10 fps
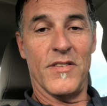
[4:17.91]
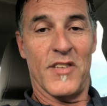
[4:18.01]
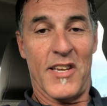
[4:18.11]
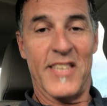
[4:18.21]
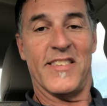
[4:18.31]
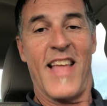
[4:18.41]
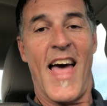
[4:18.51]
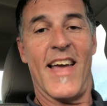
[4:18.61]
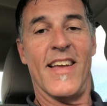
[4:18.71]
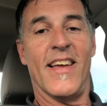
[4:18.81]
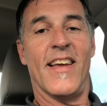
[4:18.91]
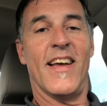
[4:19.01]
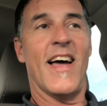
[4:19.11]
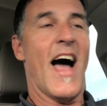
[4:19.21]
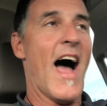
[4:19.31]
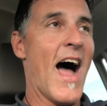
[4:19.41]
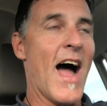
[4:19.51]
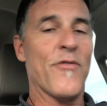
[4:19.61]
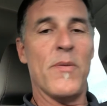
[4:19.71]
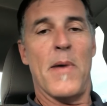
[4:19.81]
to this day,
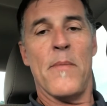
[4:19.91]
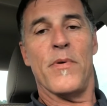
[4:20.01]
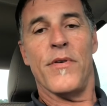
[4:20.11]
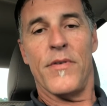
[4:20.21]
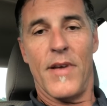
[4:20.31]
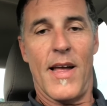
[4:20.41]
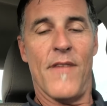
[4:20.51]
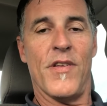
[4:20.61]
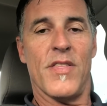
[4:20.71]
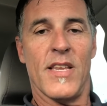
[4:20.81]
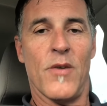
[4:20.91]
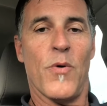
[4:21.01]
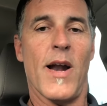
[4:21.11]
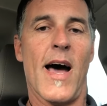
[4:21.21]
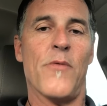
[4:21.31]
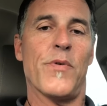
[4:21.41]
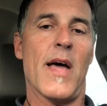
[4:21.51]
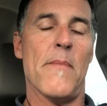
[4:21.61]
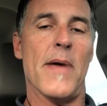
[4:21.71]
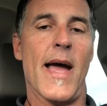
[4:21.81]
I remember everything that went on with
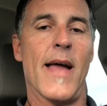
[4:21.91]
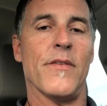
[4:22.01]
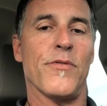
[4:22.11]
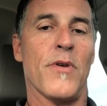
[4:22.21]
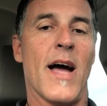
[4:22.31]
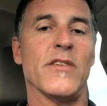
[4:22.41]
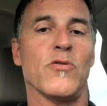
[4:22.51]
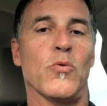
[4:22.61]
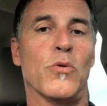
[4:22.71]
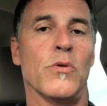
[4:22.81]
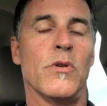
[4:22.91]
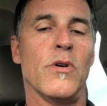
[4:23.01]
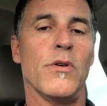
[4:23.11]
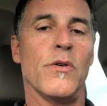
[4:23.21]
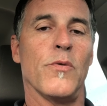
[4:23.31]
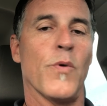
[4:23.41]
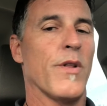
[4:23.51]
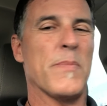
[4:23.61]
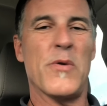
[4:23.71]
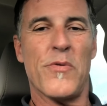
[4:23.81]
that man through high school, whether
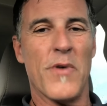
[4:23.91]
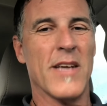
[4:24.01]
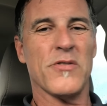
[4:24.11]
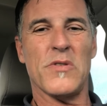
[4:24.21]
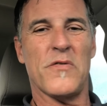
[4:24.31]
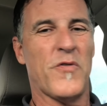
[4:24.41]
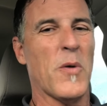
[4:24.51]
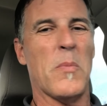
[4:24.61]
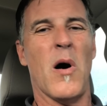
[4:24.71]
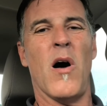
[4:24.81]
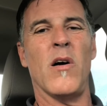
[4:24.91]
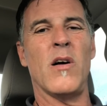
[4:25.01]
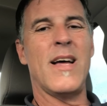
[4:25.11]
it be with wrestling, football,